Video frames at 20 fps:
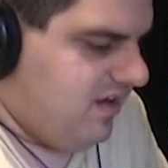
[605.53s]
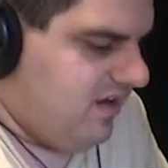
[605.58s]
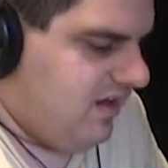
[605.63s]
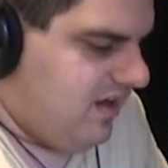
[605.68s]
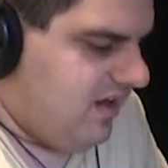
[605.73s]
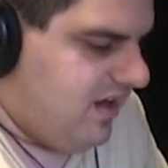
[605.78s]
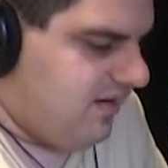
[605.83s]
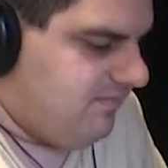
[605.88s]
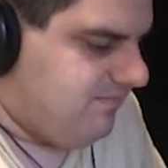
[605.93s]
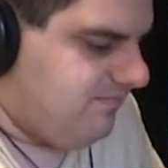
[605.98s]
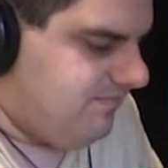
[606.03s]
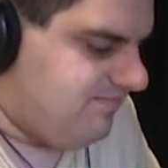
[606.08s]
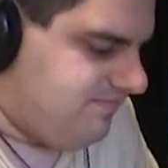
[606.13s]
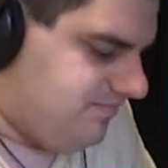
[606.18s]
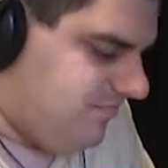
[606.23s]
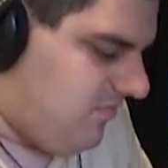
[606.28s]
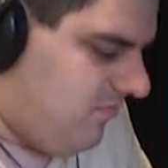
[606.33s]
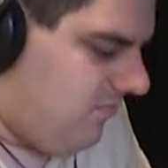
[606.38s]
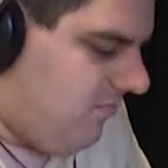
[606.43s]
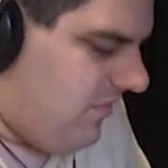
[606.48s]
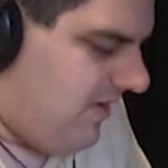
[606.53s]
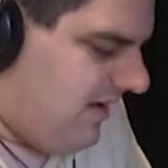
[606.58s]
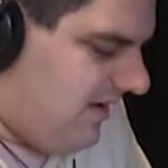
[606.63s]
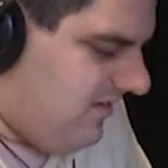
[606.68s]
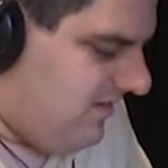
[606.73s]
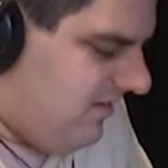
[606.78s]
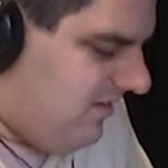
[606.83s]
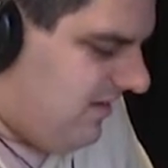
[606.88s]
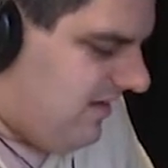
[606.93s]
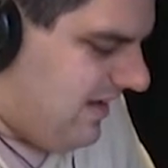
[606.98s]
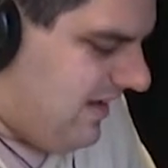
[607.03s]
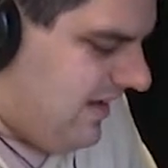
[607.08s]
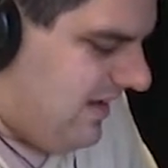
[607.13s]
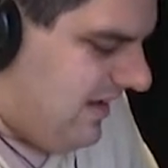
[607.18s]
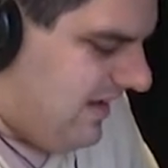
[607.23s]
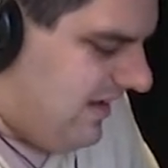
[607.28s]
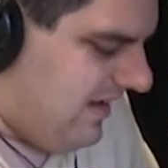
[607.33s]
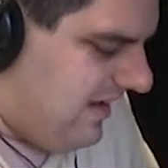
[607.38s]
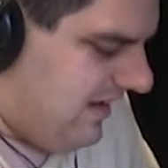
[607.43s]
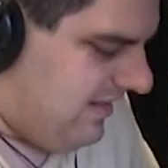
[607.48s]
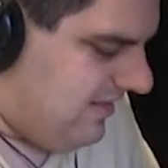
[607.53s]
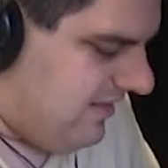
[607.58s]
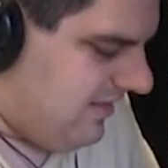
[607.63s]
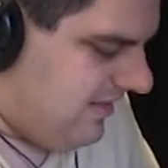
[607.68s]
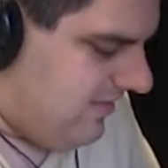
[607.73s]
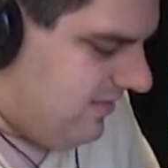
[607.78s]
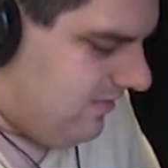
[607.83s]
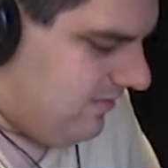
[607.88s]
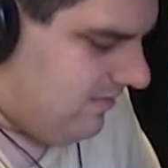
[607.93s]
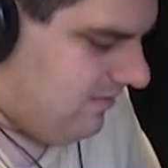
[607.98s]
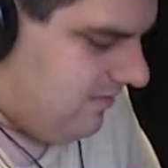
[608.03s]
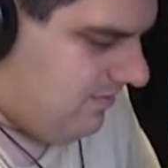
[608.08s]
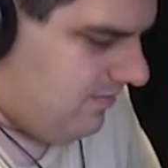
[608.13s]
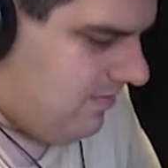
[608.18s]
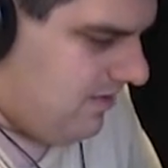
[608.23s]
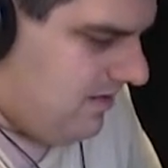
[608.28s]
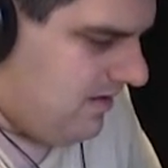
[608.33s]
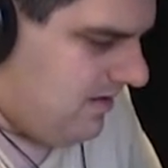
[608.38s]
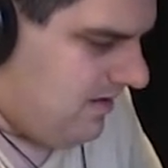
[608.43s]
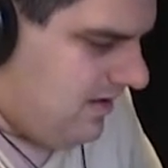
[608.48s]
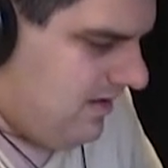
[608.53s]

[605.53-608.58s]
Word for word: Um, when you look at it, and then there's some.